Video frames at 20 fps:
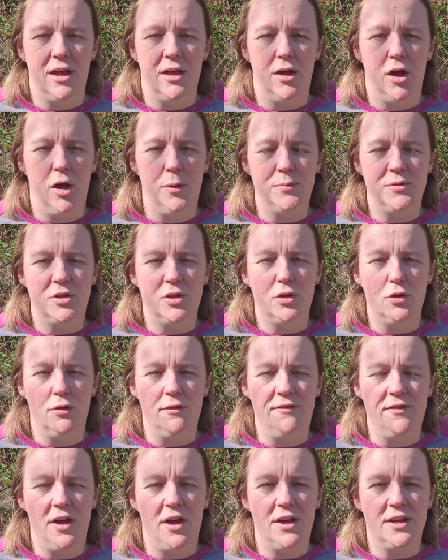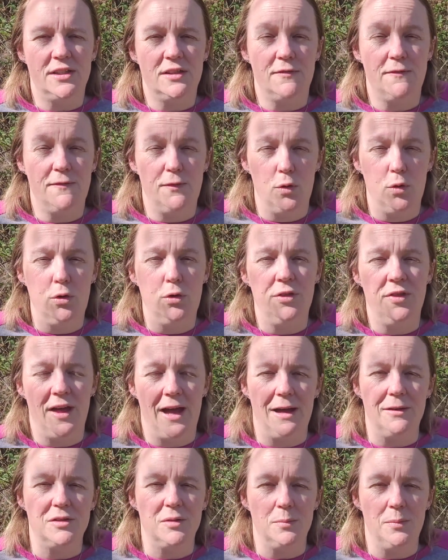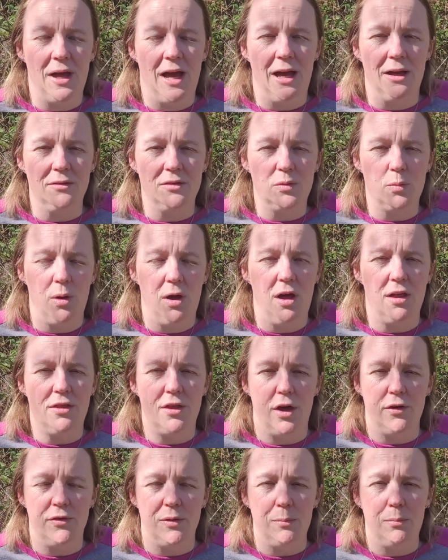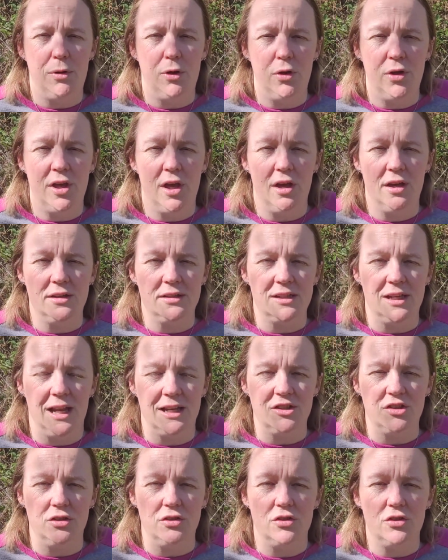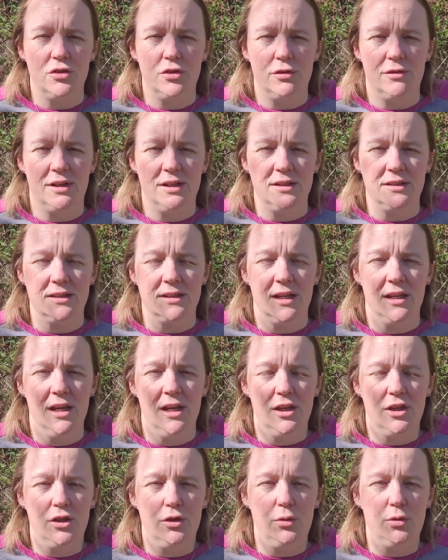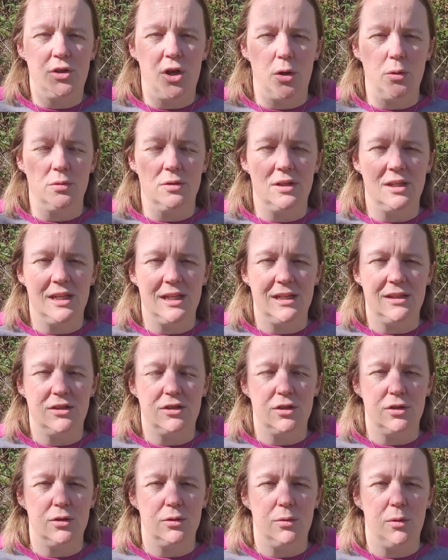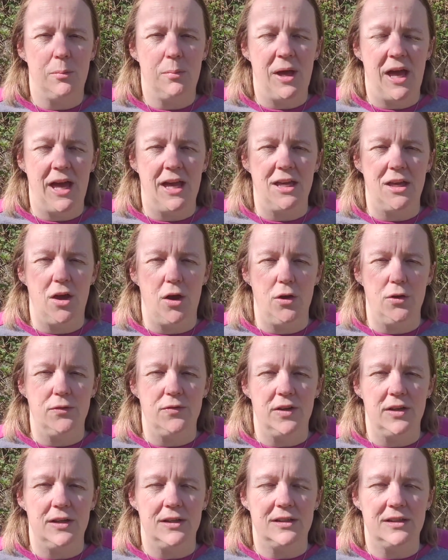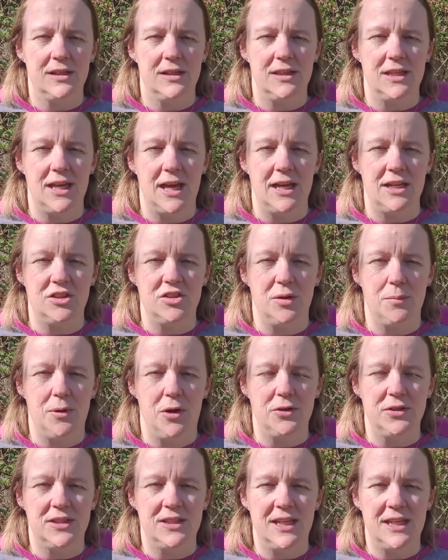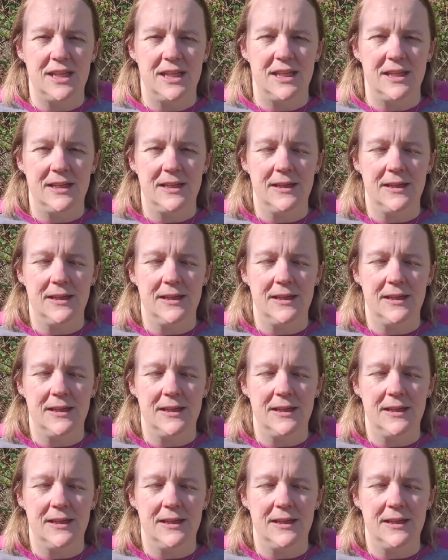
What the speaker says: up to your first £4,000 worth of employer's national insurance. You don't need to pay over to the HMRC.